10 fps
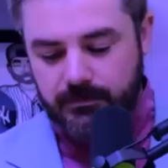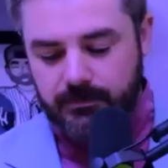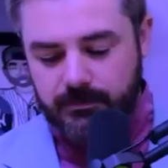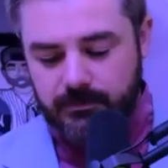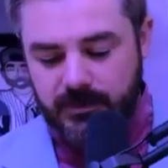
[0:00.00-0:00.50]

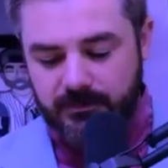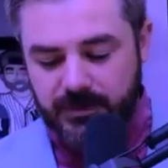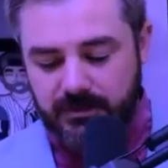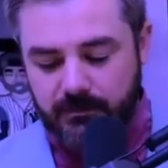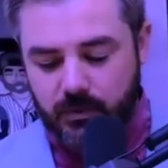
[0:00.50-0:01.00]
Mmm, a
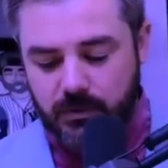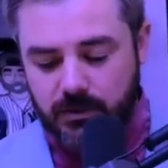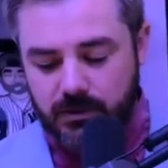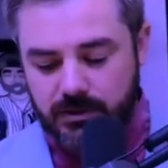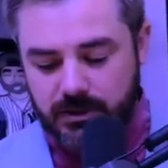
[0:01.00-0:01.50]
bit
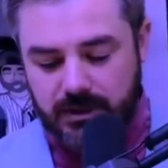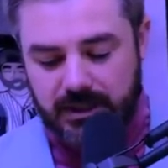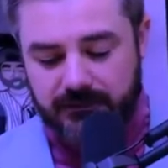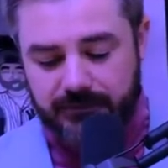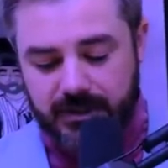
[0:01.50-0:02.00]
more to the
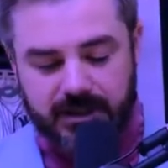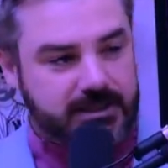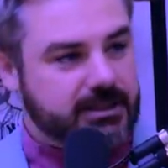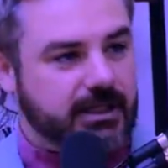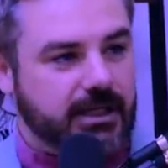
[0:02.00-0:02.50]
left
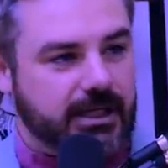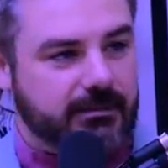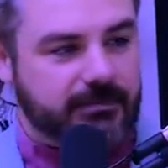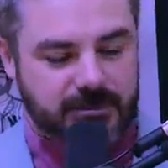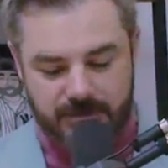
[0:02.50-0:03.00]
next
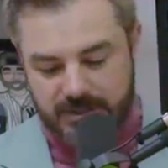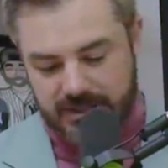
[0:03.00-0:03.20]
time. That's what it